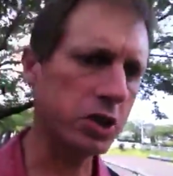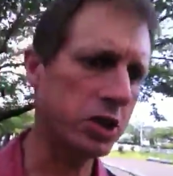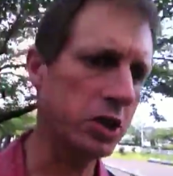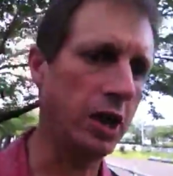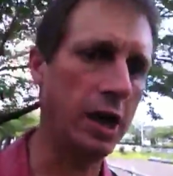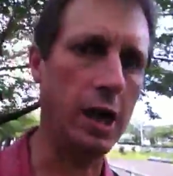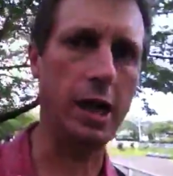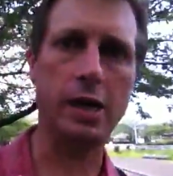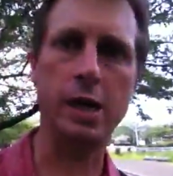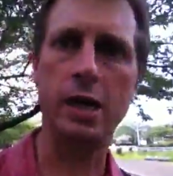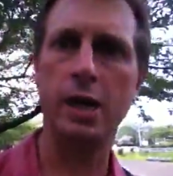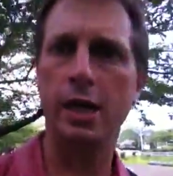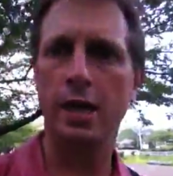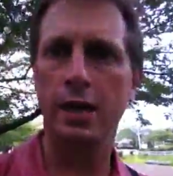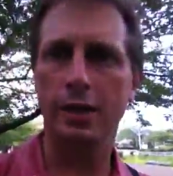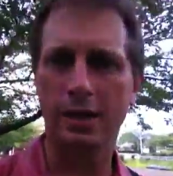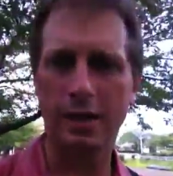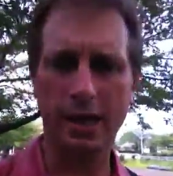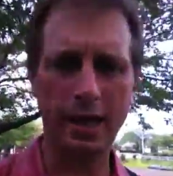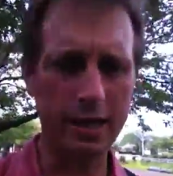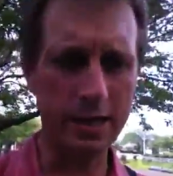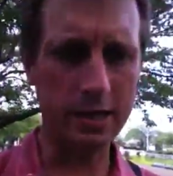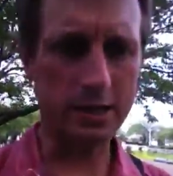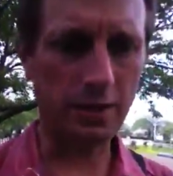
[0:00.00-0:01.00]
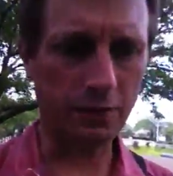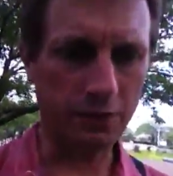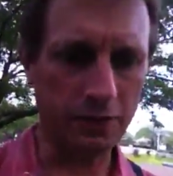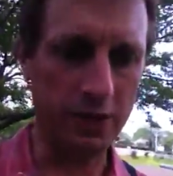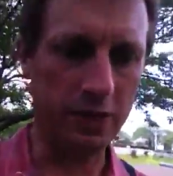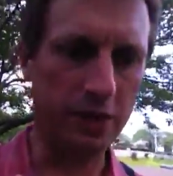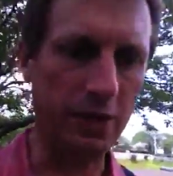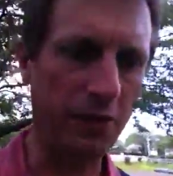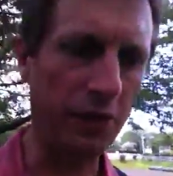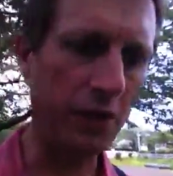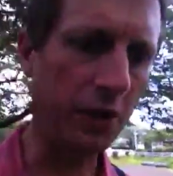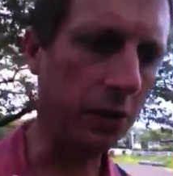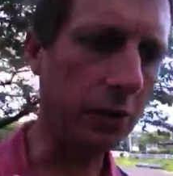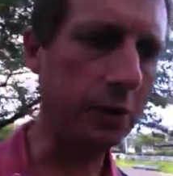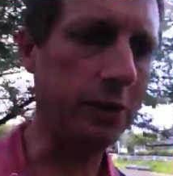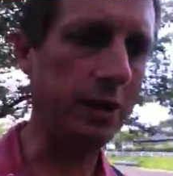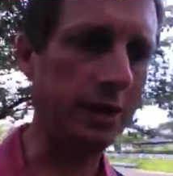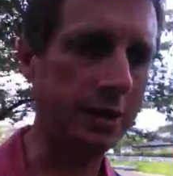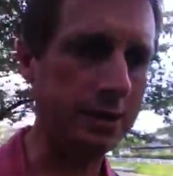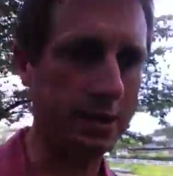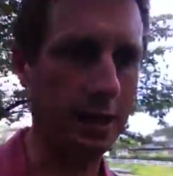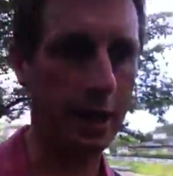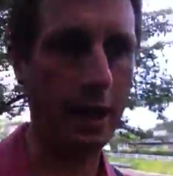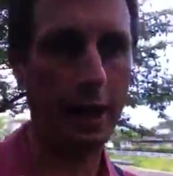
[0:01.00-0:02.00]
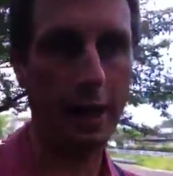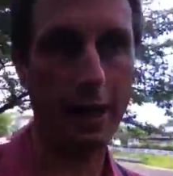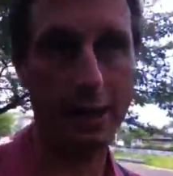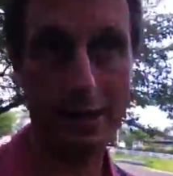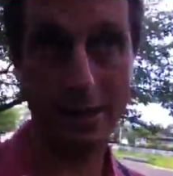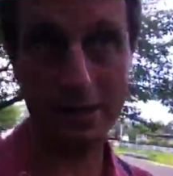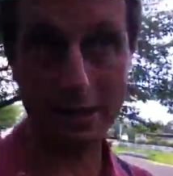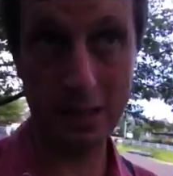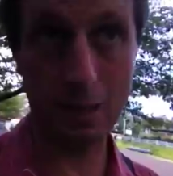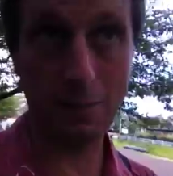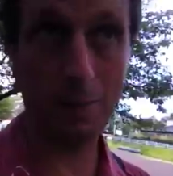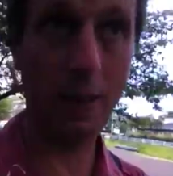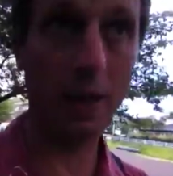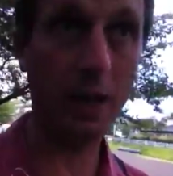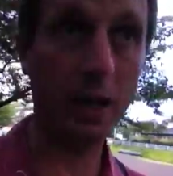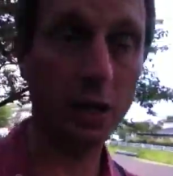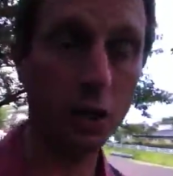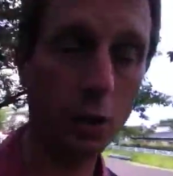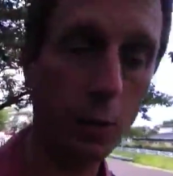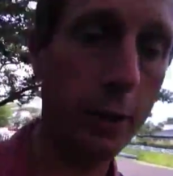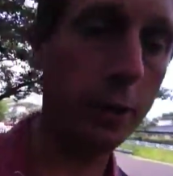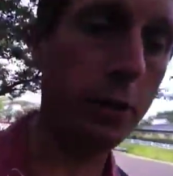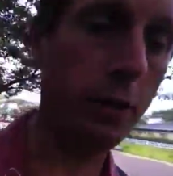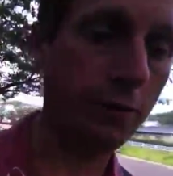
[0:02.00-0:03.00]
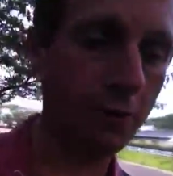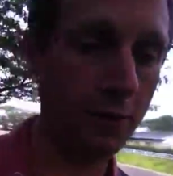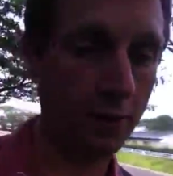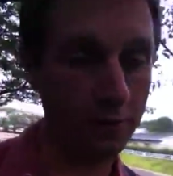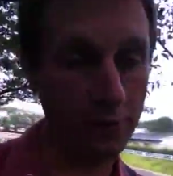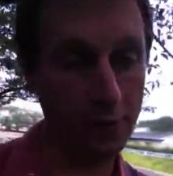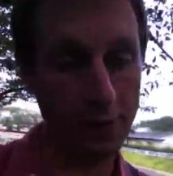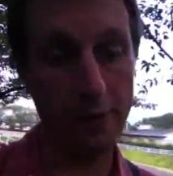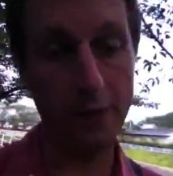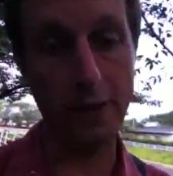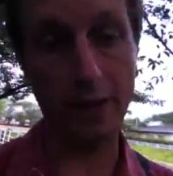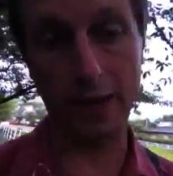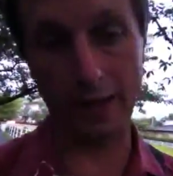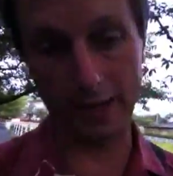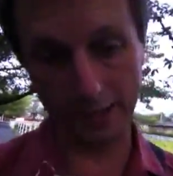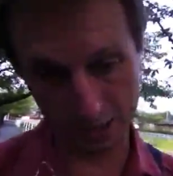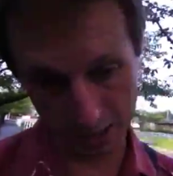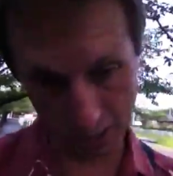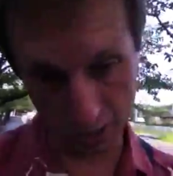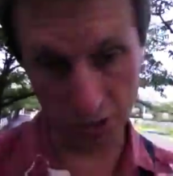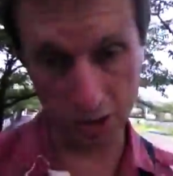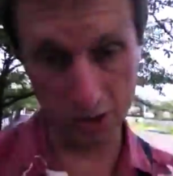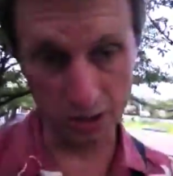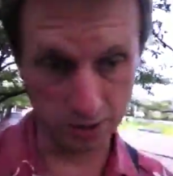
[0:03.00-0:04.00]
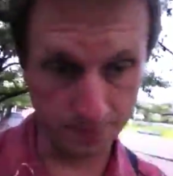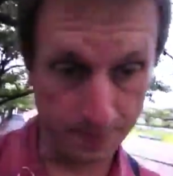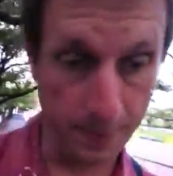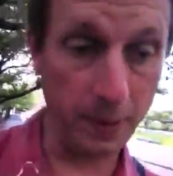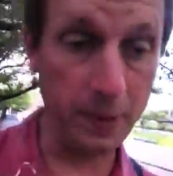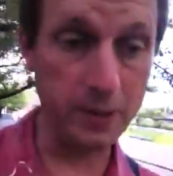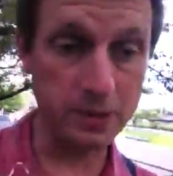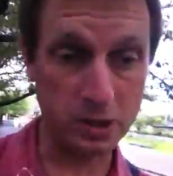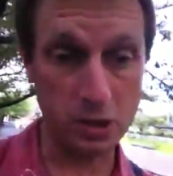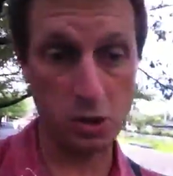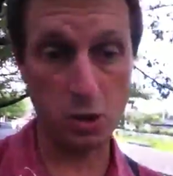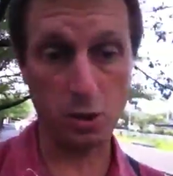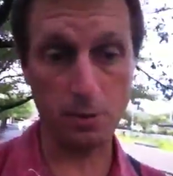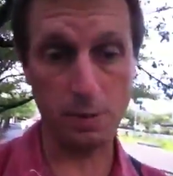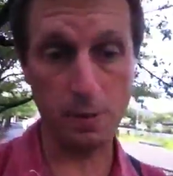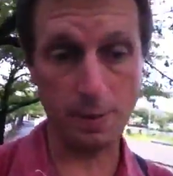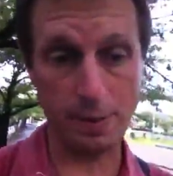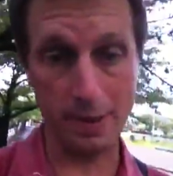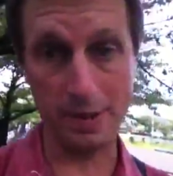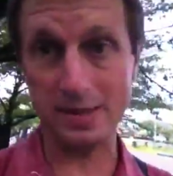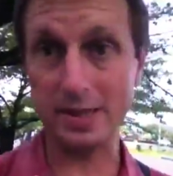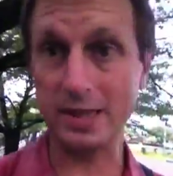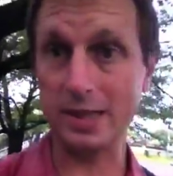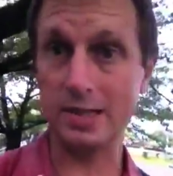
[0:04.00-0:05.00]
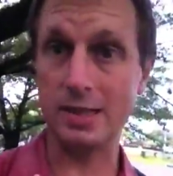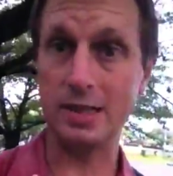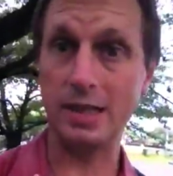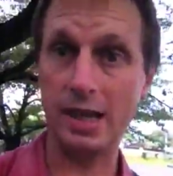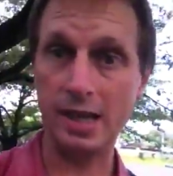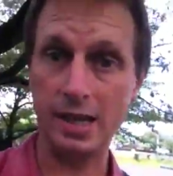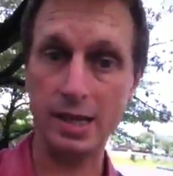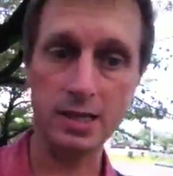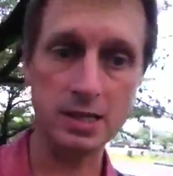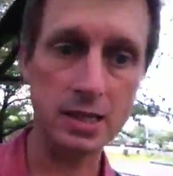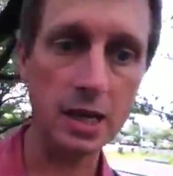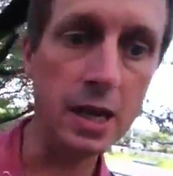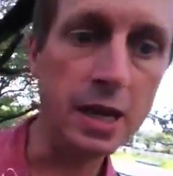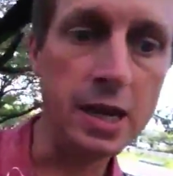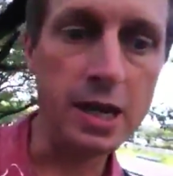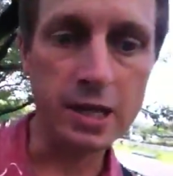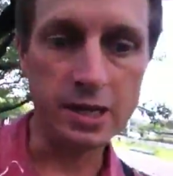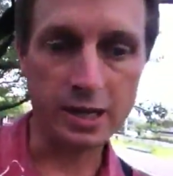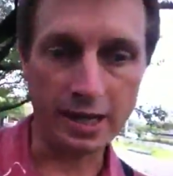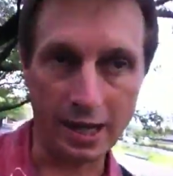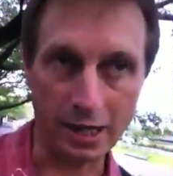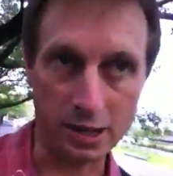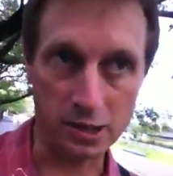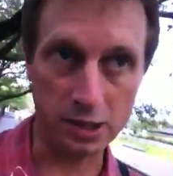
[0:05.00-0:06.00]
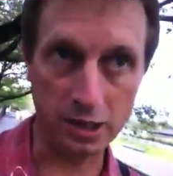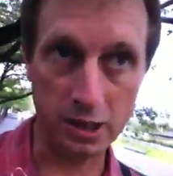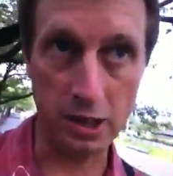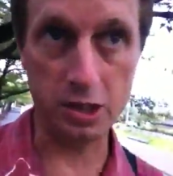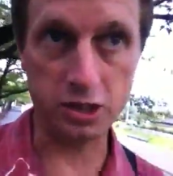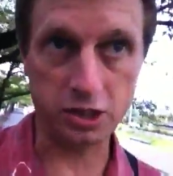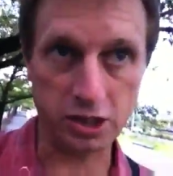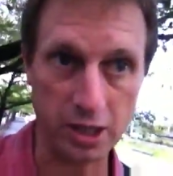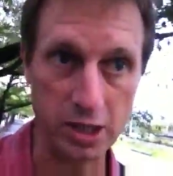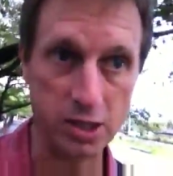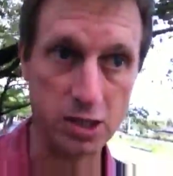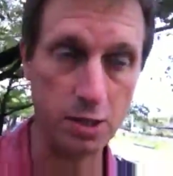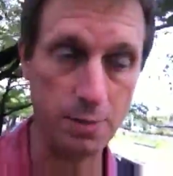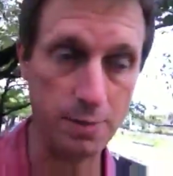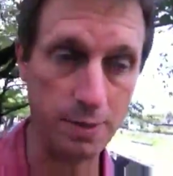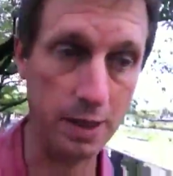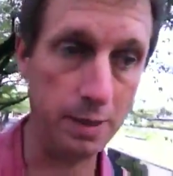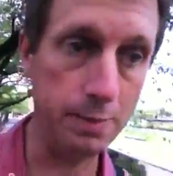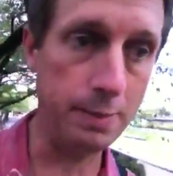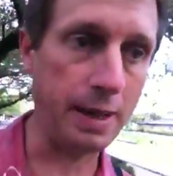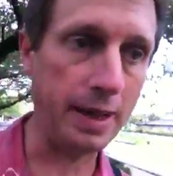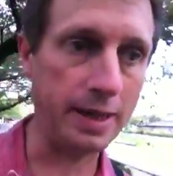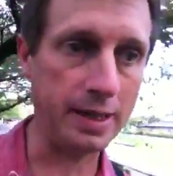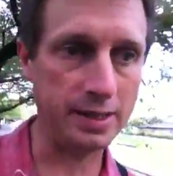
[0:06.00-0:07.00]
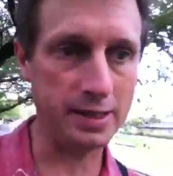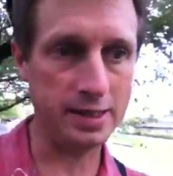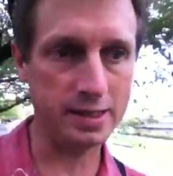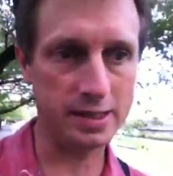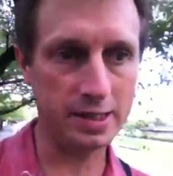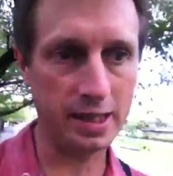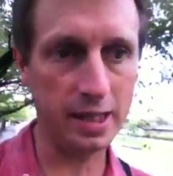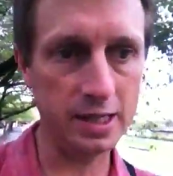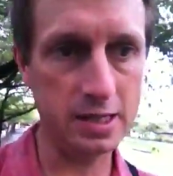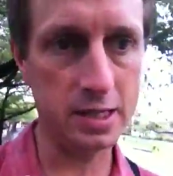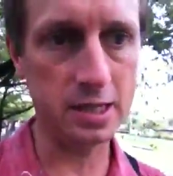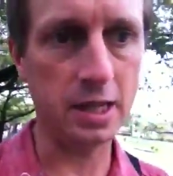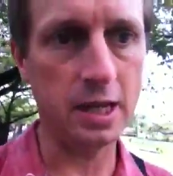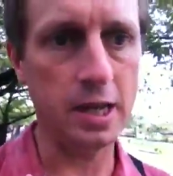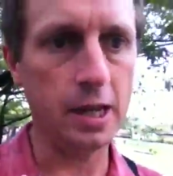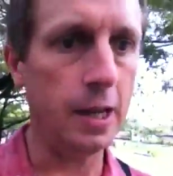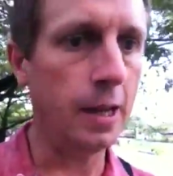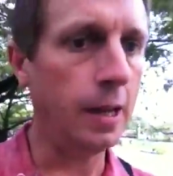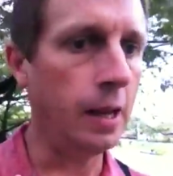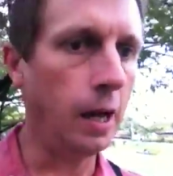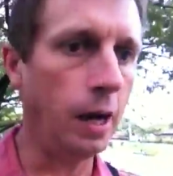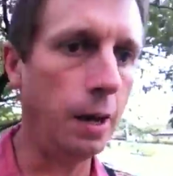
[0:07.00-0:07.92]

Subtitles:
shock, kind of stuff, the difficulties that I anticipated going over and then that I actually experienced, it took me about 6 days to actually adjust to being back in the States.